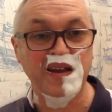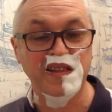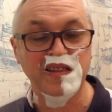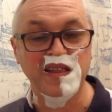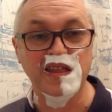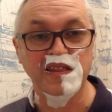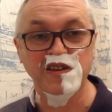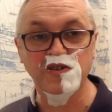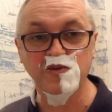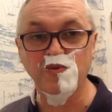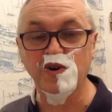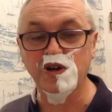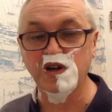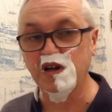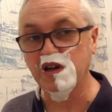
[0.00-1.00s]
that this
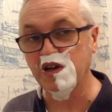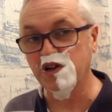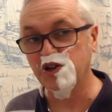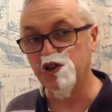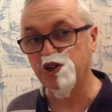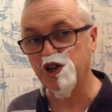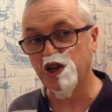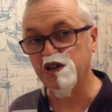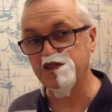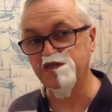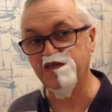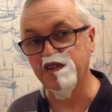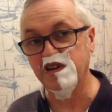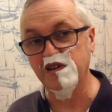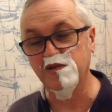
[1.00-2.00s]
one just
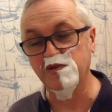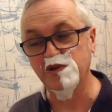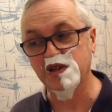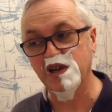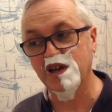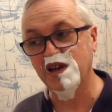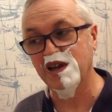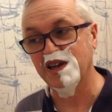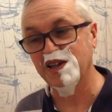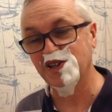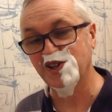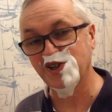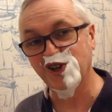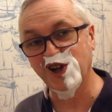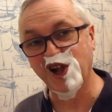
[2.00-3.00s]
feels
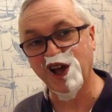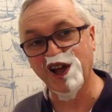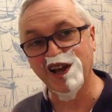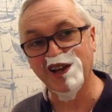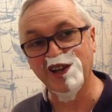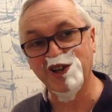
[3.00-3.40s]
slightly